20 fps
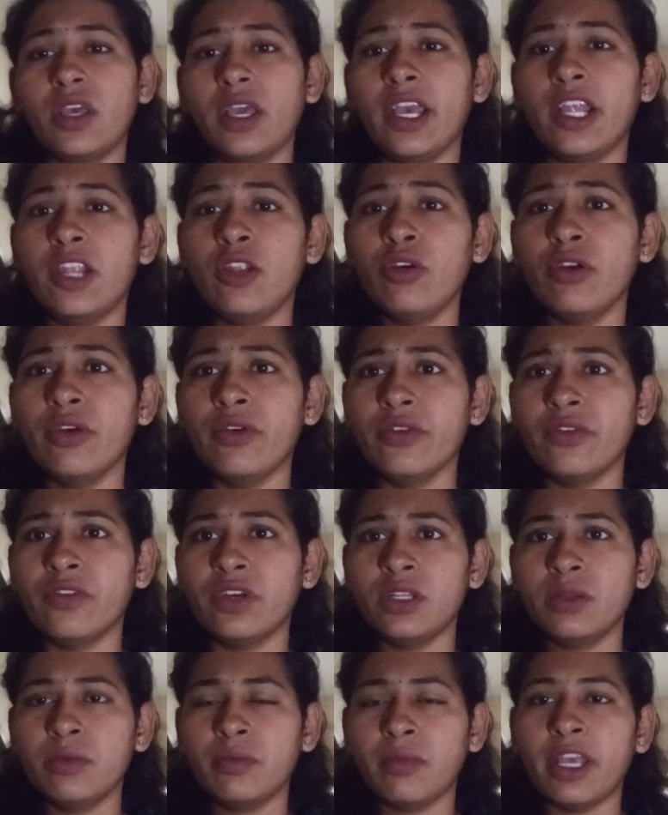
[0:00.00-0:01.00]
Hello
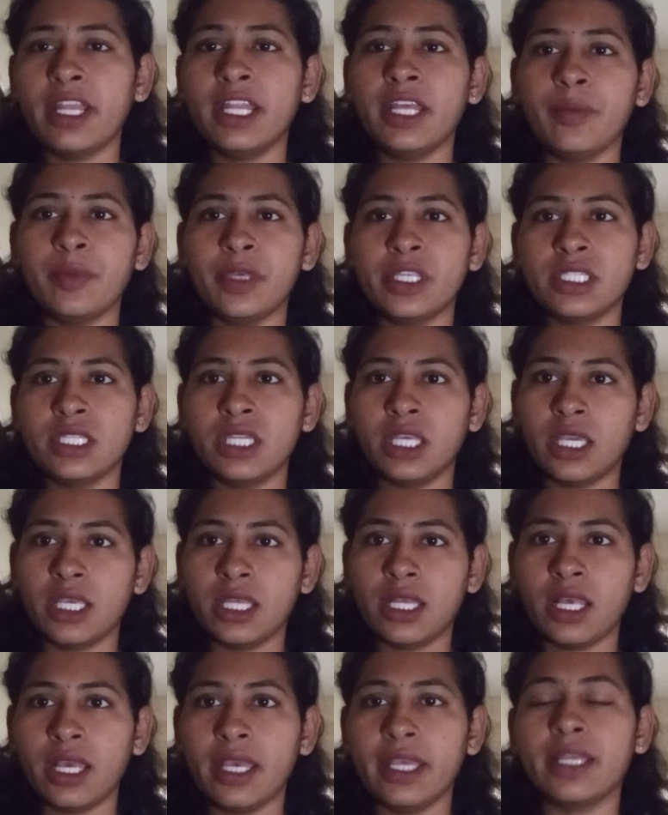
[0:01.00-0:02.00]
everyone, my name is
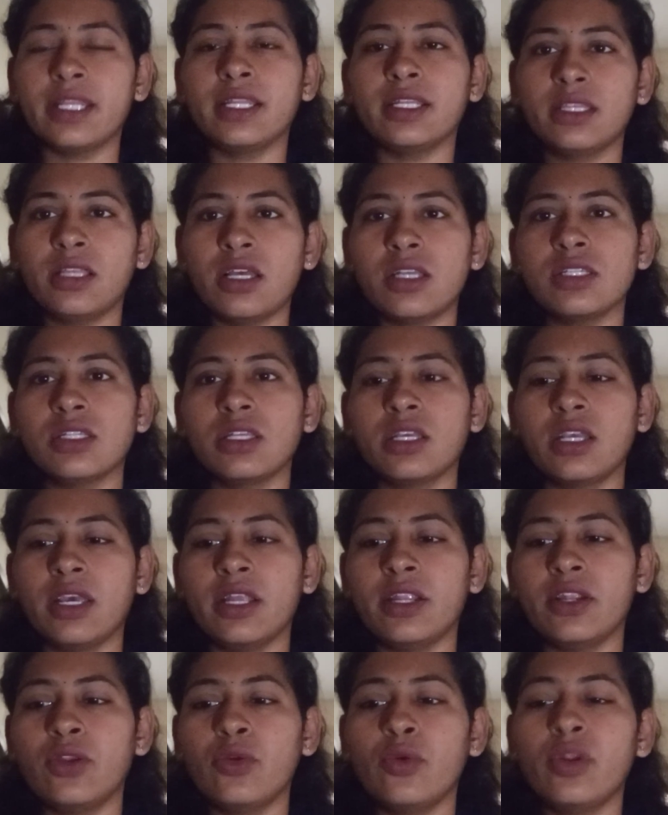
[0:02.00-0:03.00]
Nikita Eknath Tajna
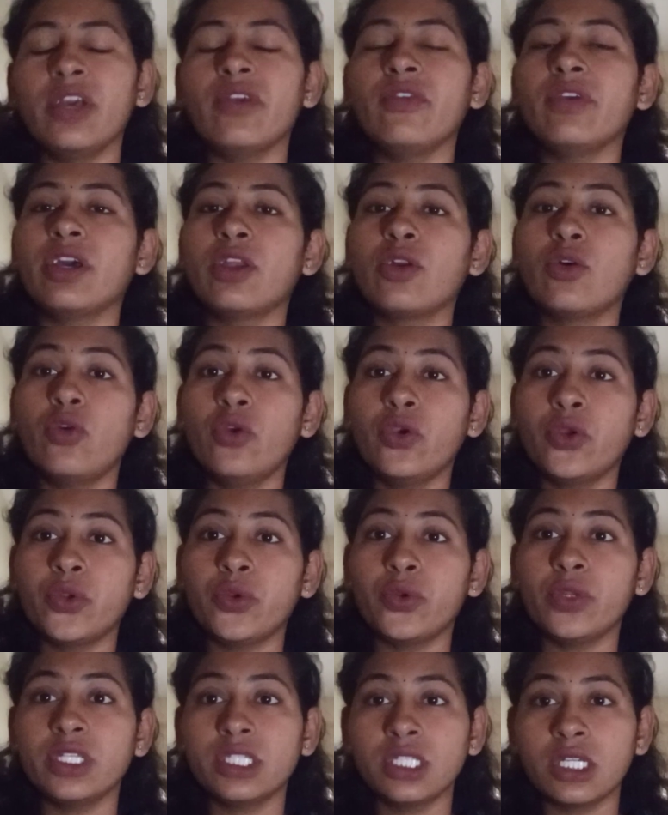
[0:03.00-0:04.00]
and today we are going
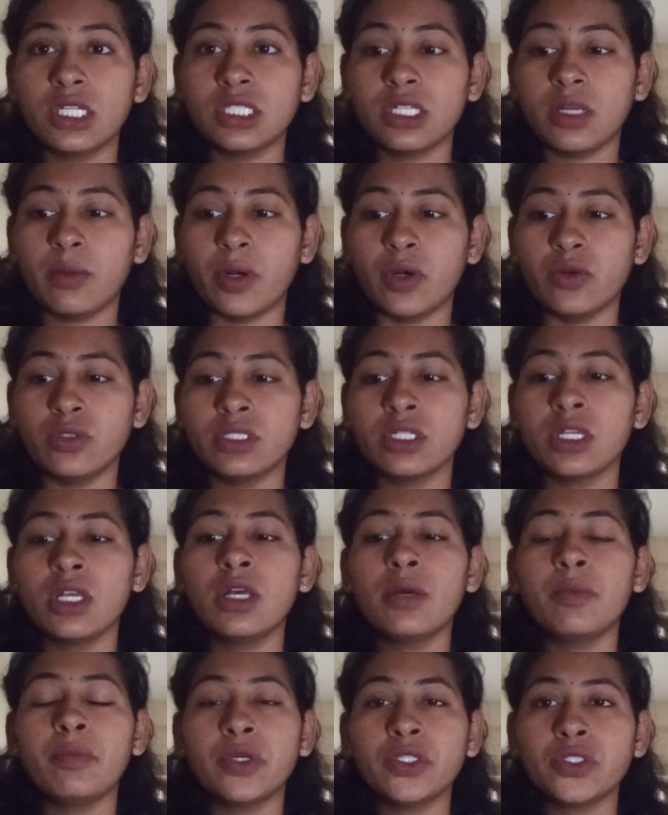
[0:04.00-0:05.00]
to discuss about
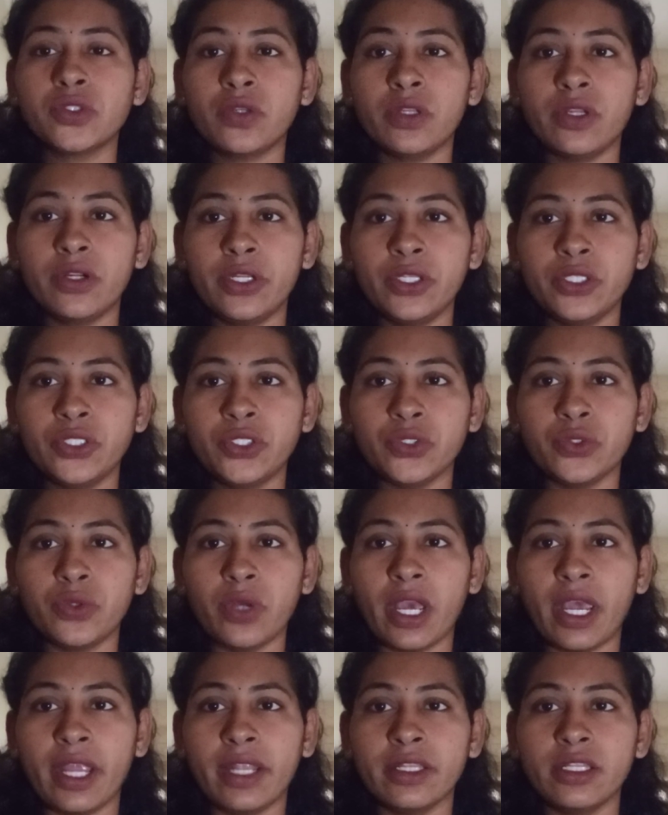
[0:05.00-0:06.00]
muscular tissue
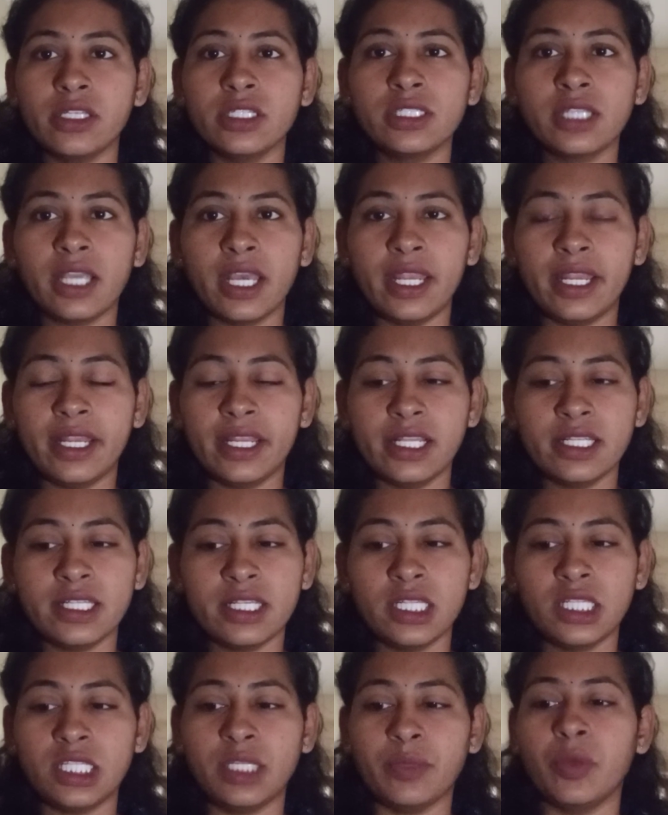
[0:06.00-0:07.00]
and the skeletal
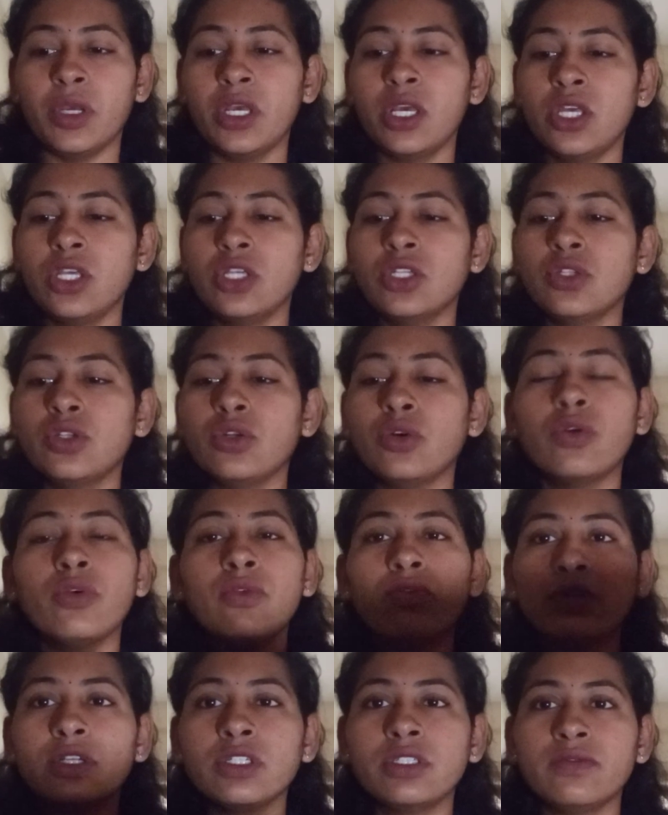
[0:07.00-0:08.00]
system. So
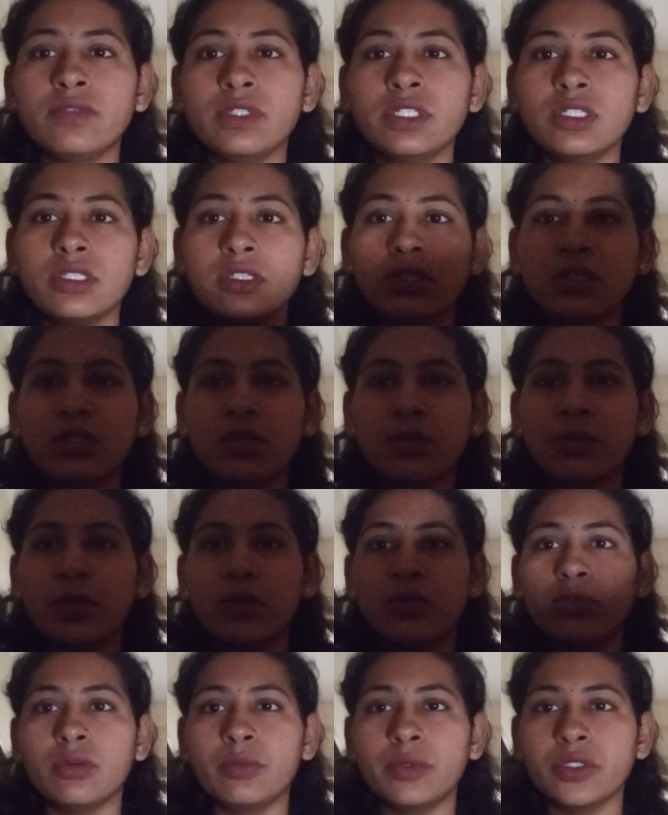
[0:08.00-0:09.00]
first we discuss
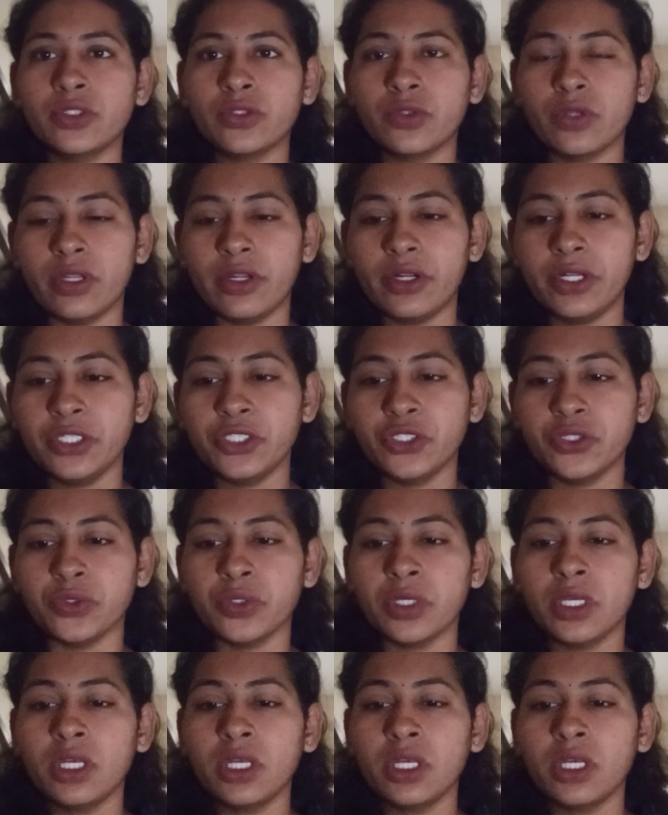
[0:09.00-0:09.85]
about the muscular tissue.